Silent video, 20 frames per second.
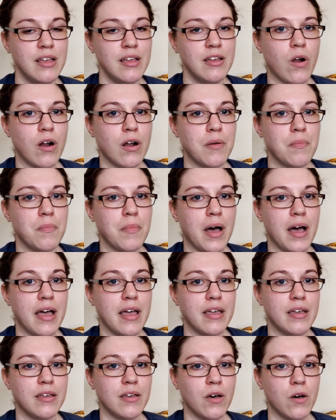for
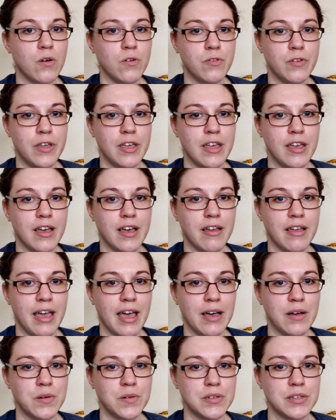my Ko-fi
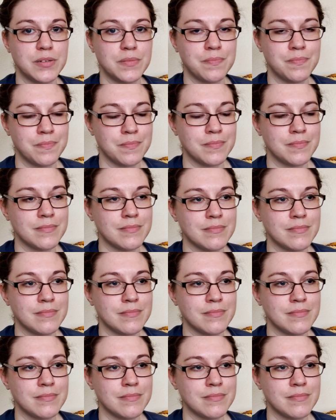account.